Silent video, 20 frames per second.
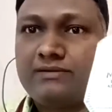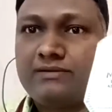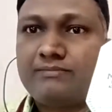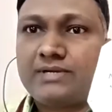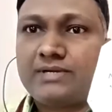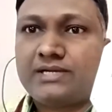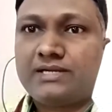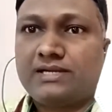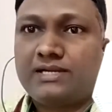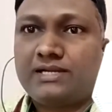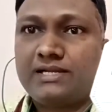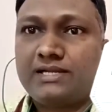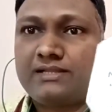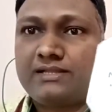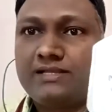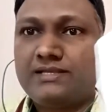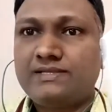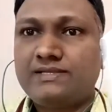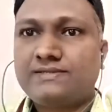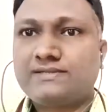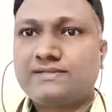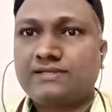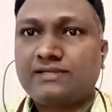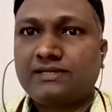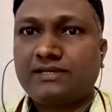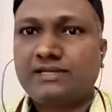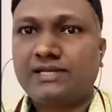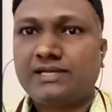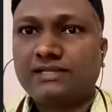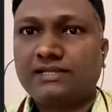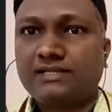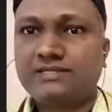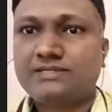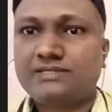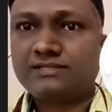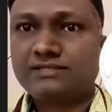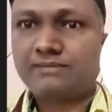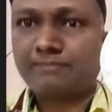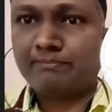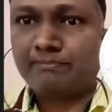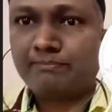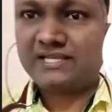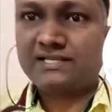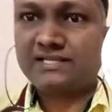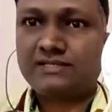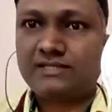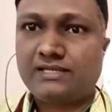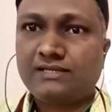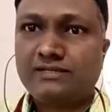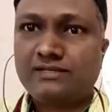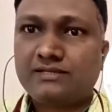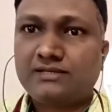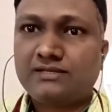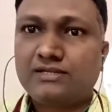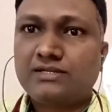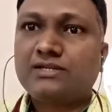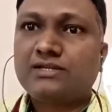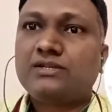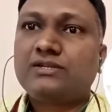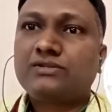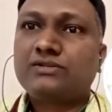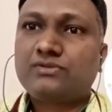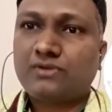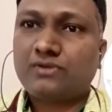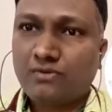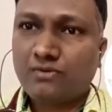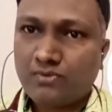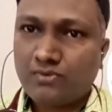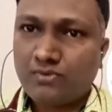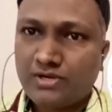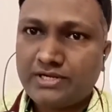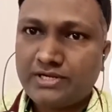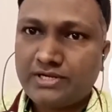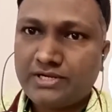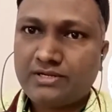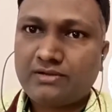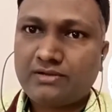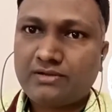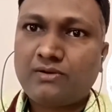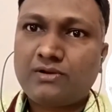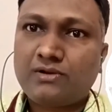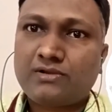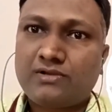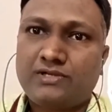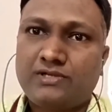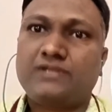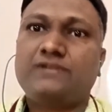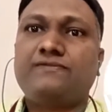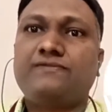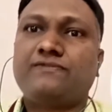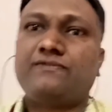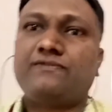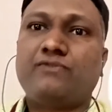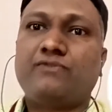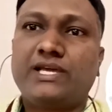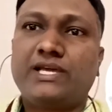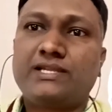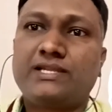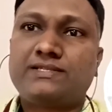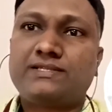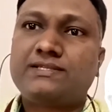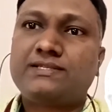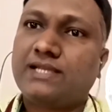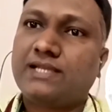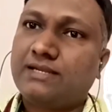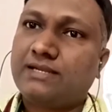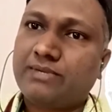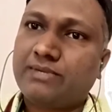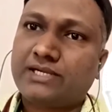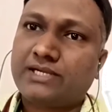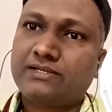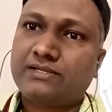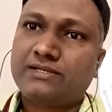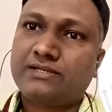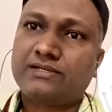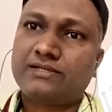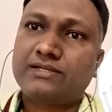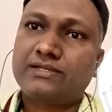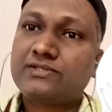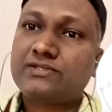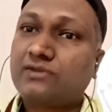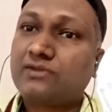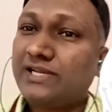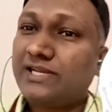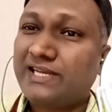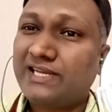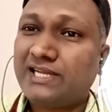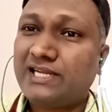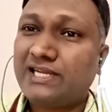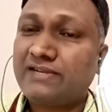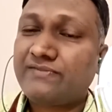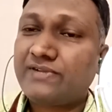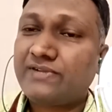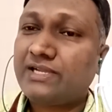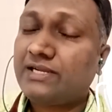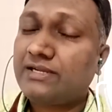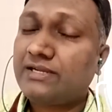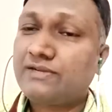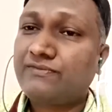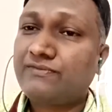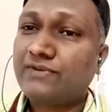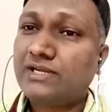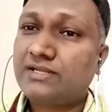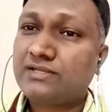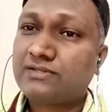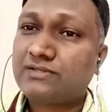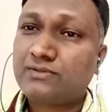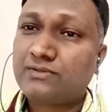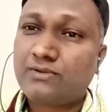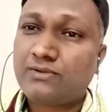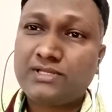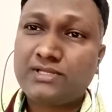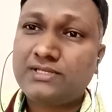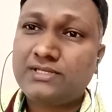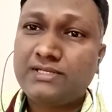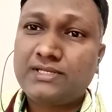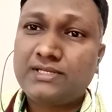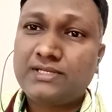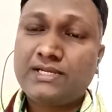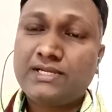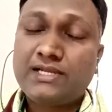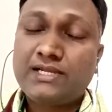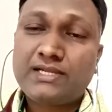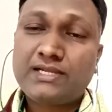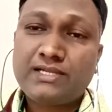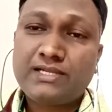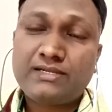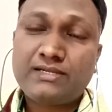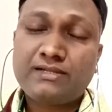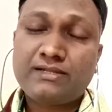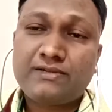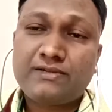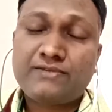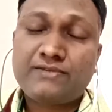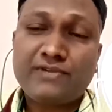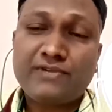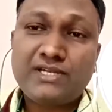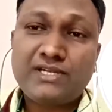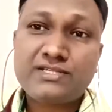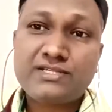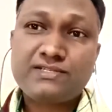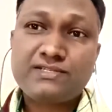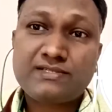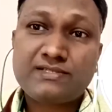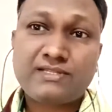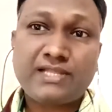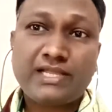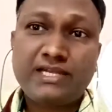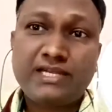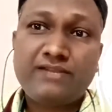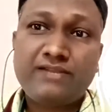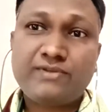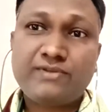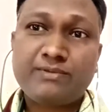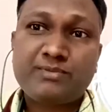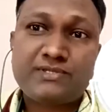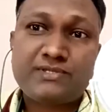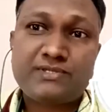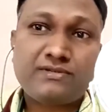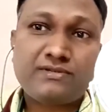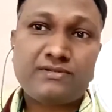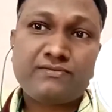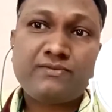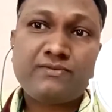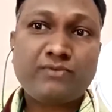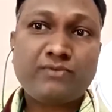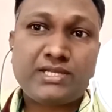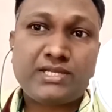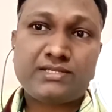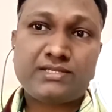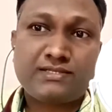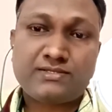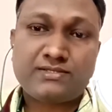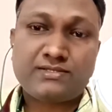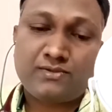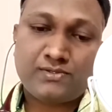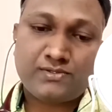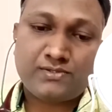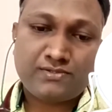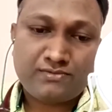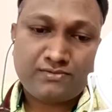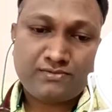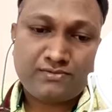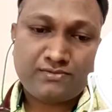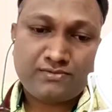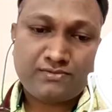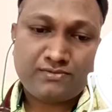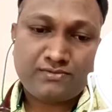branded like this, and this is the best thing to avoid all kind of viruses and bacteria. It's called N95, and it filters all the, it filters 95% of the viruses also. Okay,